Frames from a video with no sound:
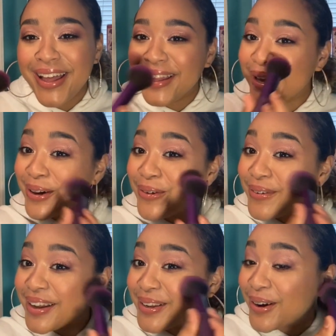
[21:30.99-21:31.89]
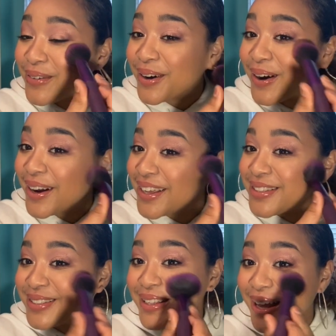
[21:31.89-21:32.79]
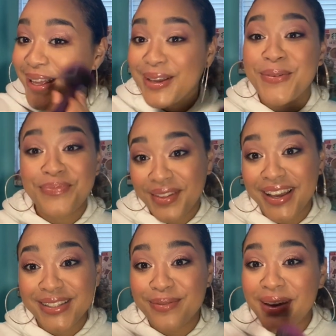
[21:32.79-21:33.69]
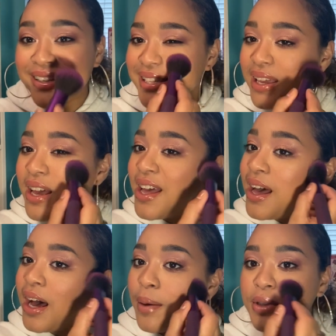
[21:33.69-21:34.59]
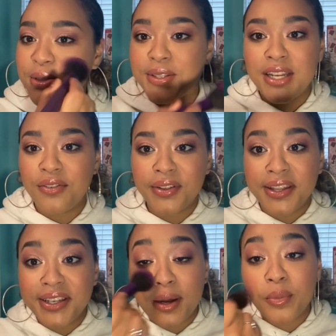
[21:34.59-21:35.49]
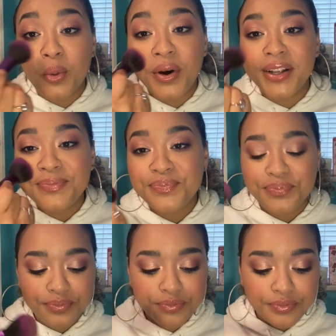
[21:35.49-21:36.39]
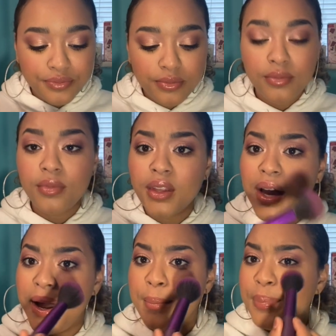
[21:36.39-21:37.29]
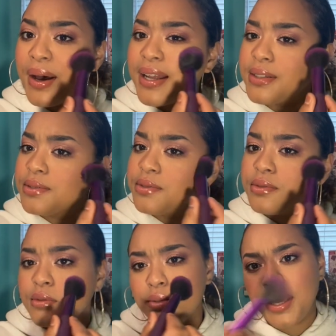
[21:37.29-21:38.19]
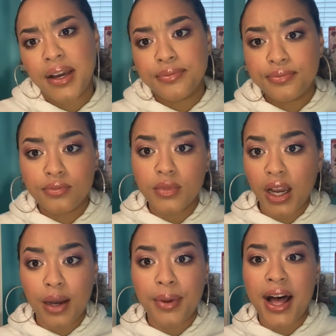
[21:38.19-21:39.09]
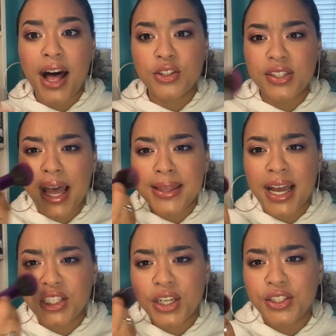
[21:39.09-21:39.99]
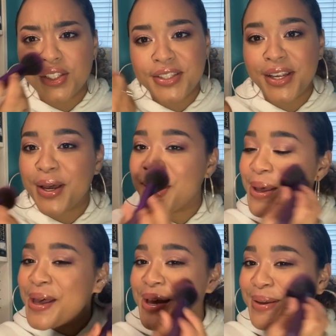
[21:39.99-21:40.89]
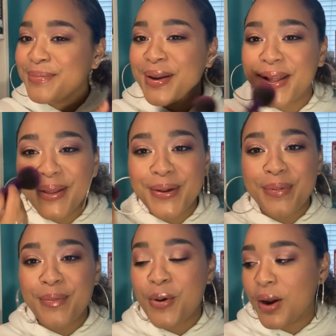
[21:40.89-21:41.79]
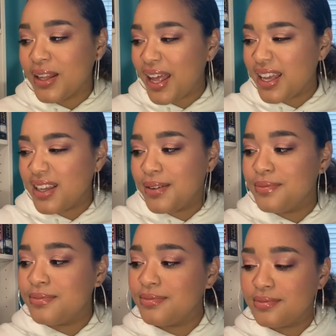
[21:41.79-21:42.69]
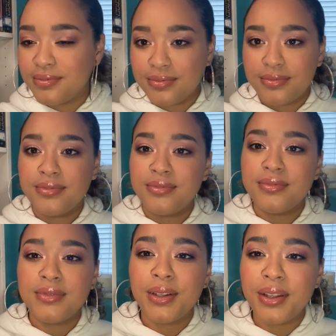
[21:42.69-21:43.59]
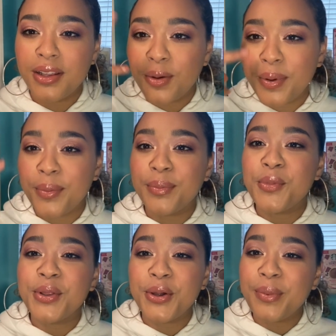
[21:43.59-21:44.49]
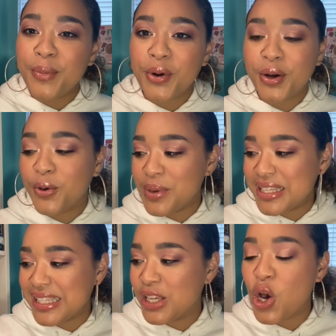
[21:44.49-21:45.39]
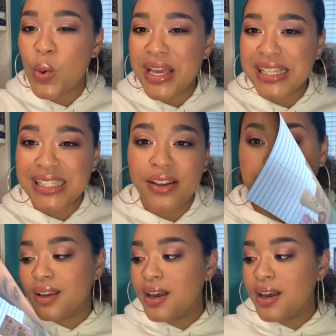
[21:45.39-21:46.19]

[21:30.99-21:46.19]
Like go find it on Mercari because like it's amazing. This is definitely number one. But yeah, I'll just add that shade just to bring a little bit more like, a little bit more cohesive.